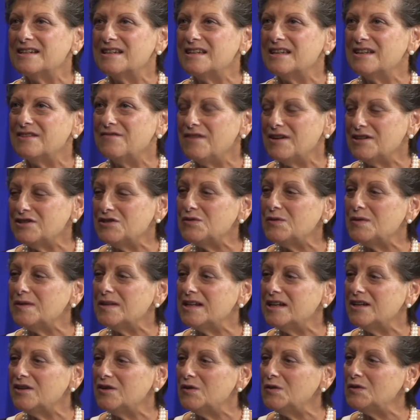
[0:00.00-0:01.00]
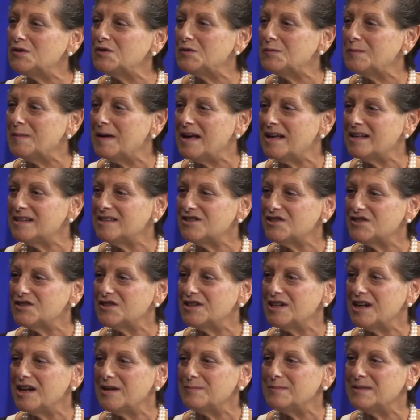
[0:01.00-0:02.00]
Eventually an older man stood
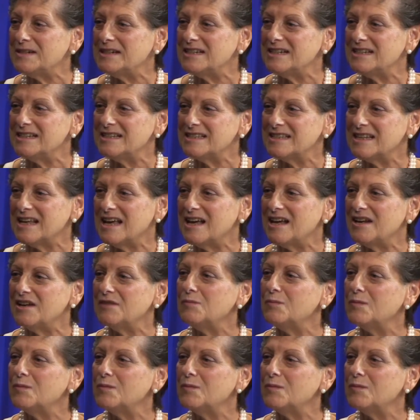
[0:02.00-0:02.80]
up and he said,